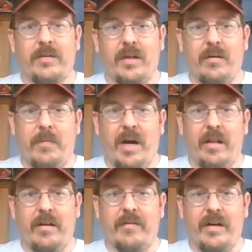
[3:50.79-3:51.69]
So
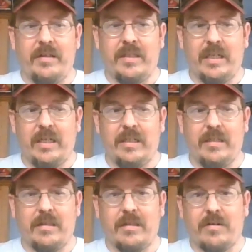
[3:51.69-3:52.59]
pylon racing
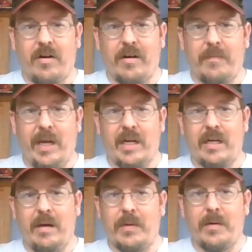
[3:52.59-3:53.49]
is starting
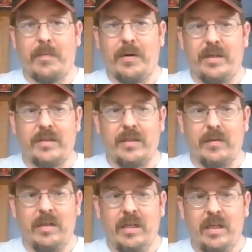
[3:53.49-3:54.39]
back up here pretty
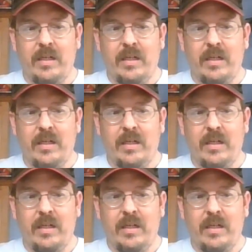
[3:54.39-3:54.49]
soon.